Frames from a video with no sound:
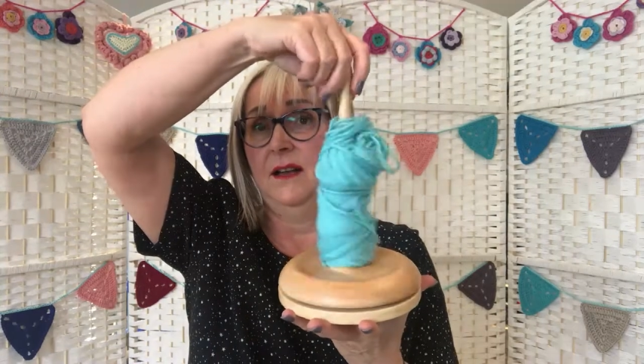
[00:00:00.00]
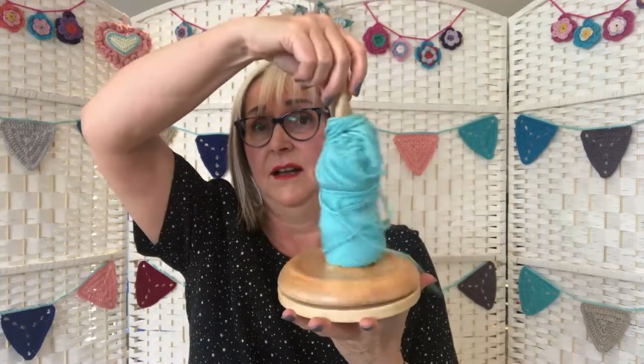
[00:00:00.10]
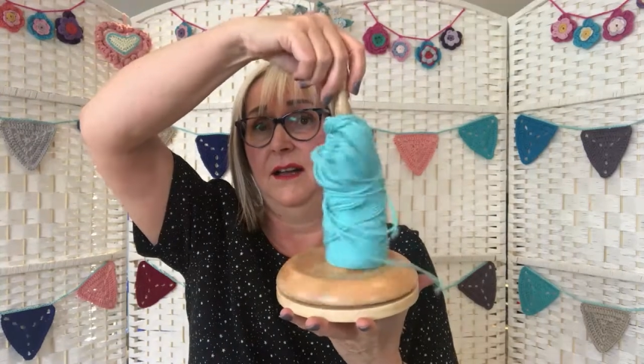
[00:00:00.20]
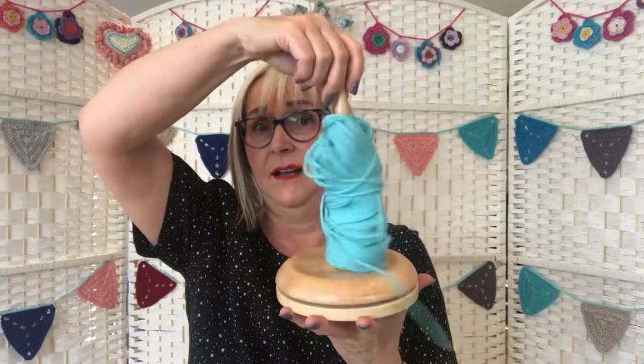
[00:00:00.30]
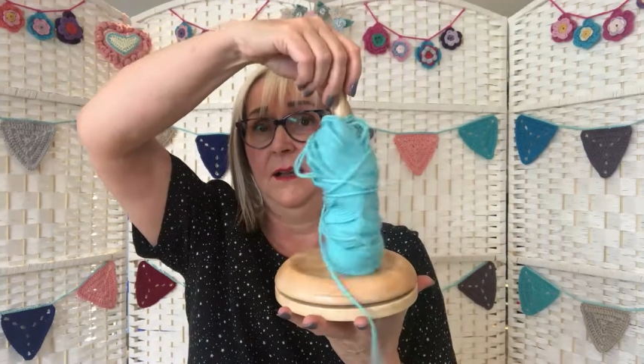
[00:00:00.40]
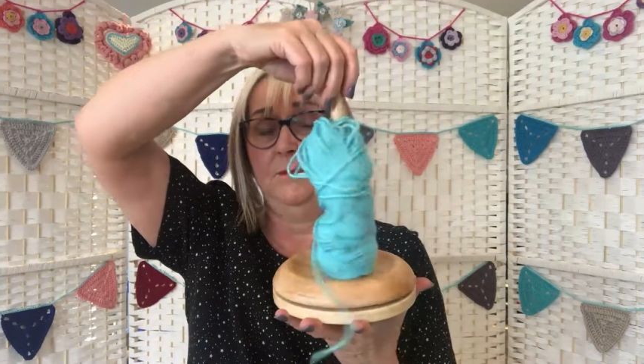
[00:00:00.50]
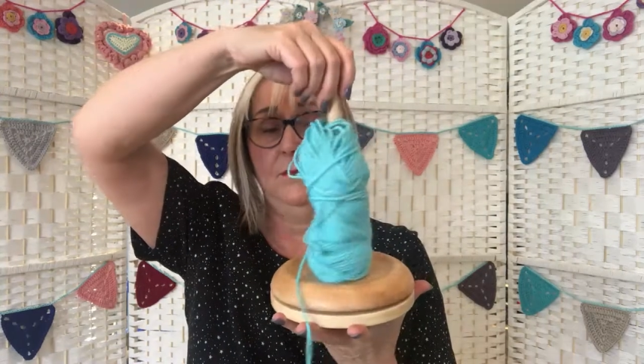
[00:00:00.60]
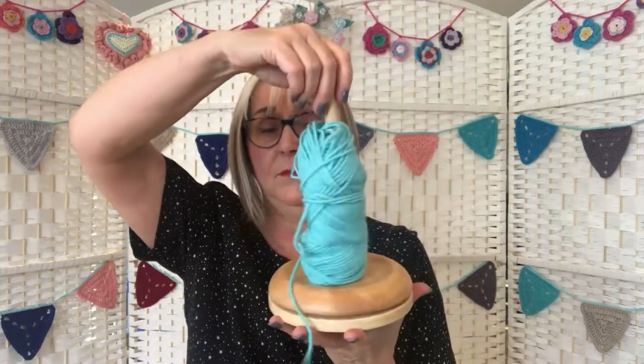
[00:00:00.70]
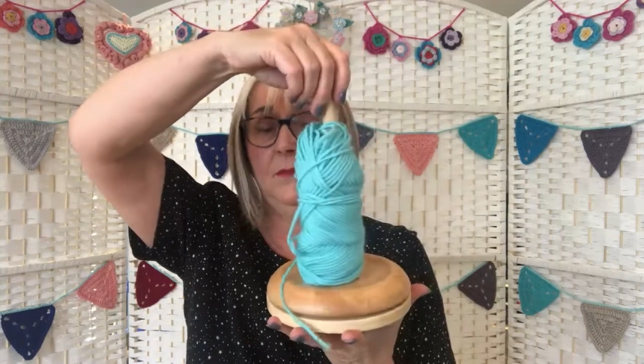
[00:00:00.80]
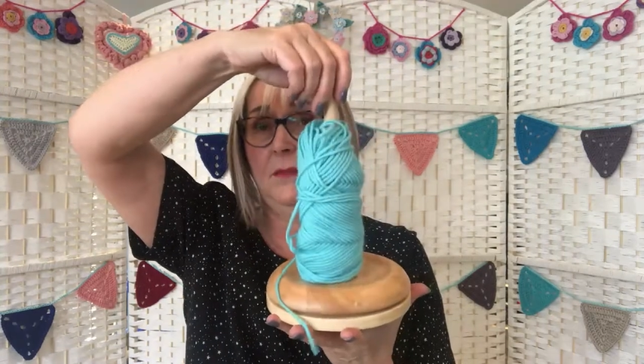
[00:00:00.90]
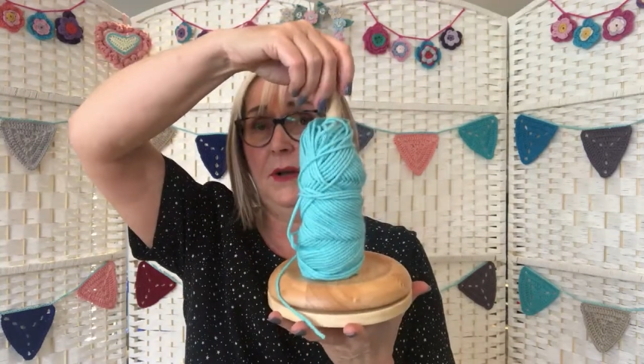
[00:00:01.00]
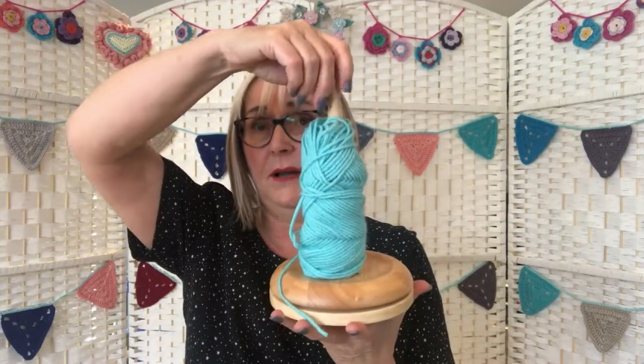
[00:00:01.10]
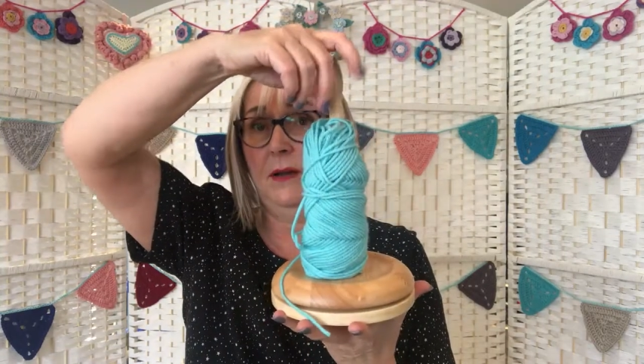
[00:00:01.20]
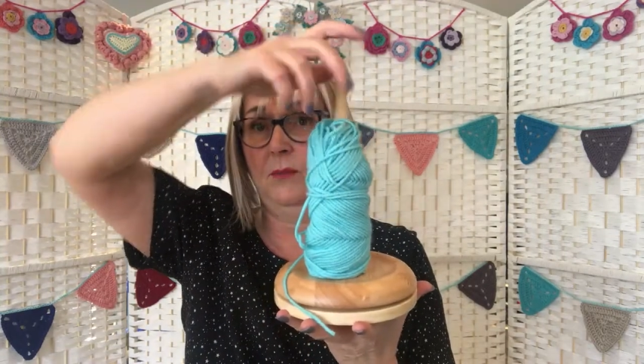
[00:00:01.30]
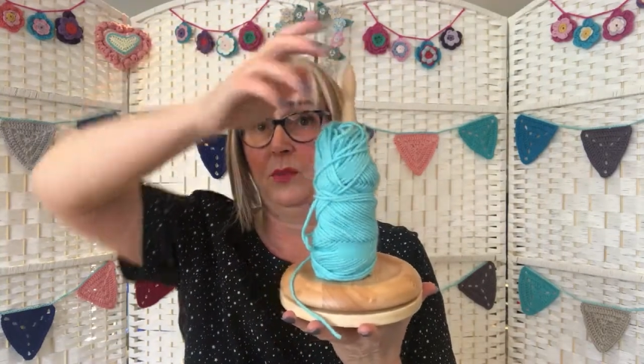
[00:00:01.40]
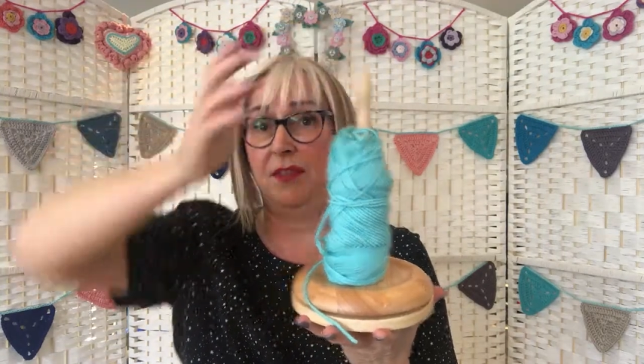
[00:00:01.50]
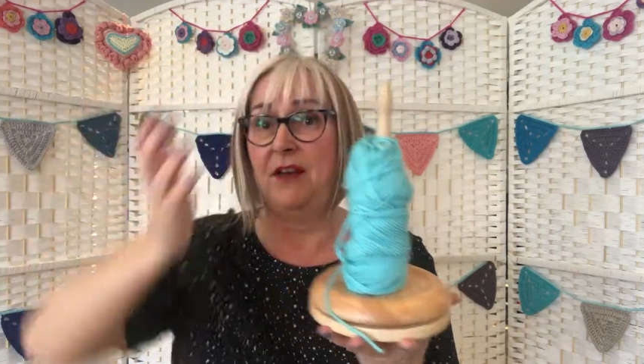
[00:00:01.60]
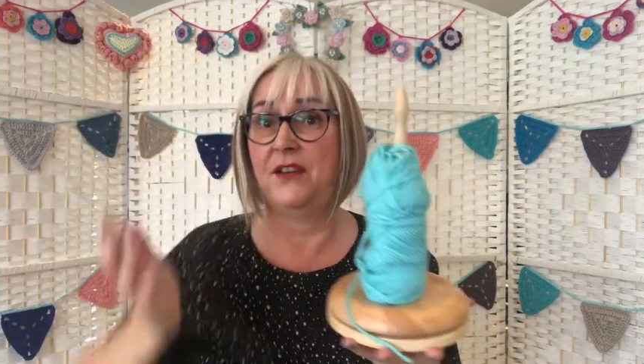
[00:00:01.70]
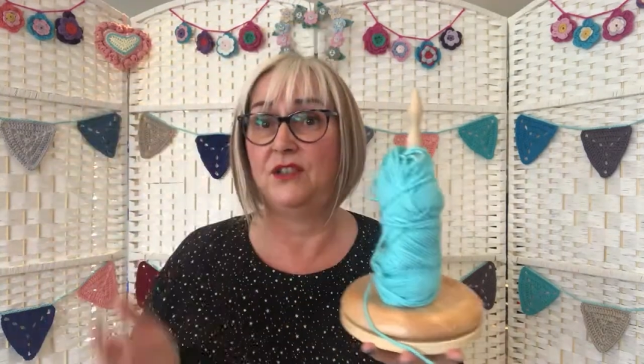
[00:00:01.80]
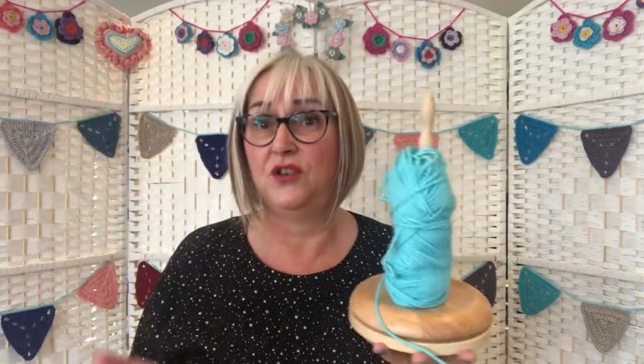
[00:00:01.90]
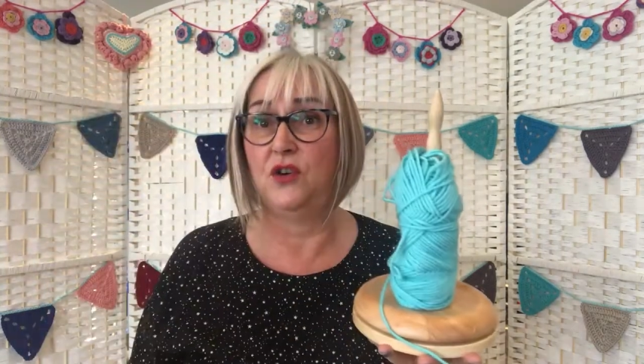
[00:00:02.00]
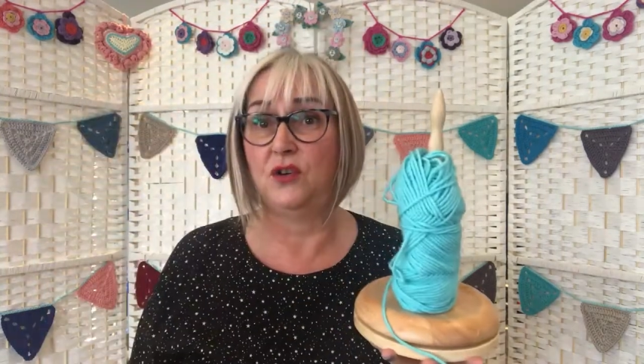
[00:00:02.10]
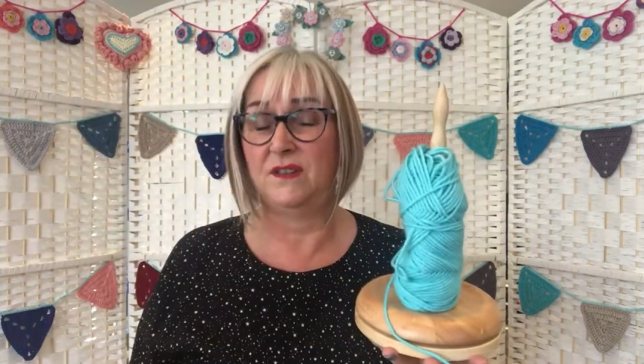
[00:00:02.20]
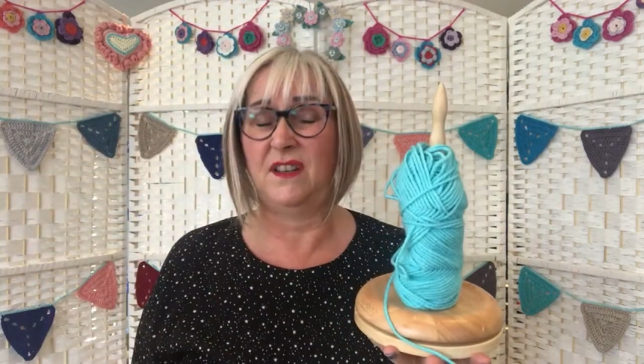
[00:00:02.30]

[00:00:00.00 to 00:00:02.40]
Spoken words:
With having dogs,